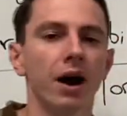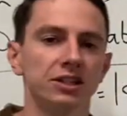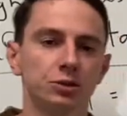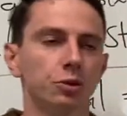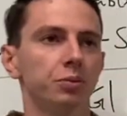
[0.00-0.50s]

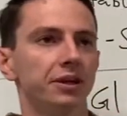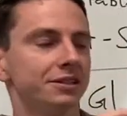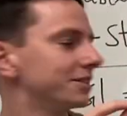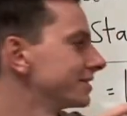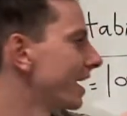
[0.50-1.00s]
possible
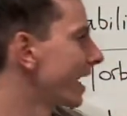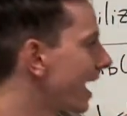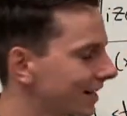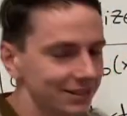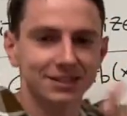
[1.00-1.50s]
places that
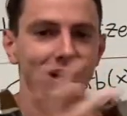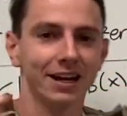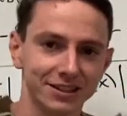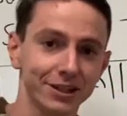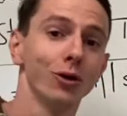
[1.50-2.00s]
x, I
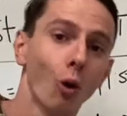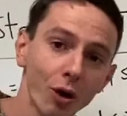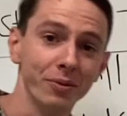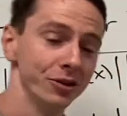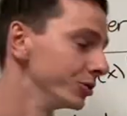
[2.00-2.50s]
guess, can
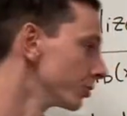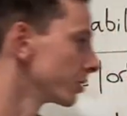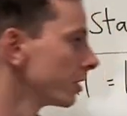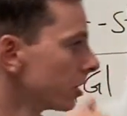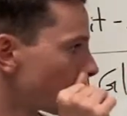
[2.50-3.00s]
orbit to,